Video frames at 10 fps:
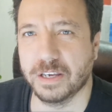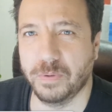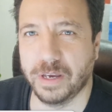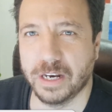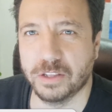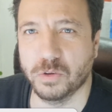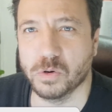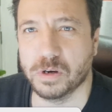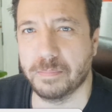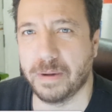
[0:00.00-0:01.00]
We're going to
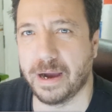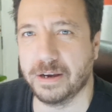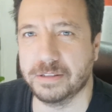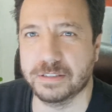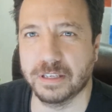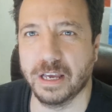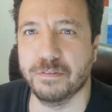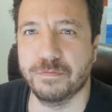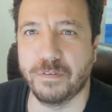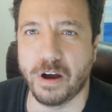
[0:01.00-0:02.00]
talk about
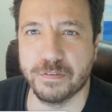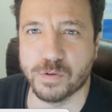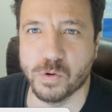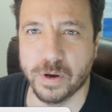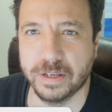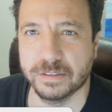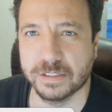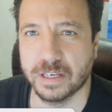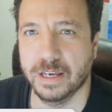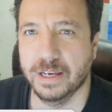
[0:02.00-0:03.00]
5
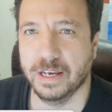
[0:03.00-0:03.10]
coins